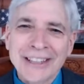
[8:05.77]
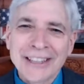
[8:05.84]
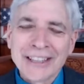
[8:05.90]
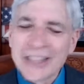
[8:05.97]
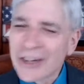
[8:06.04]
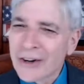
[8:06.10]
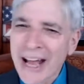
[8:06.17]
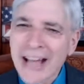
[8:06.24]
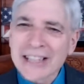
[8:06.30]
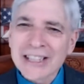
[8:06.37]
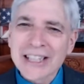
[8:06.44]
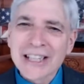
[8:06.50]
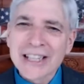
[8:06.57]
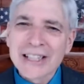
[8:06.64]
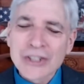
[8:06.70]
You know,
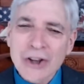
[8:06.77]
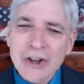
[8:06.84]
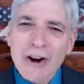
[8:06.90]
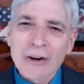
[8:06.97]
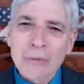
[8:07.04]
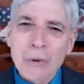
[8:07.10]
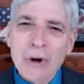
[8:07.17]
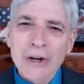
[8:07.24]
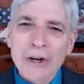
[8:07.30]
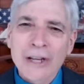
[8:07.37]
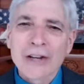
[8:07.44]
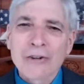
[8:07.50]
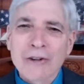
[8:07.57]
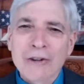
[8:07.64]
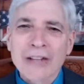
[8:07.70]
asking these
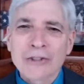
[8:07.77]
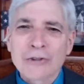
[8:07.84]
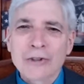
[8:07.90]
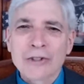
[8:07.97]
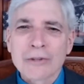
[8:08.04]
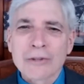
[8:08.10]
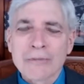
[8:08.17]
hardworking grassroots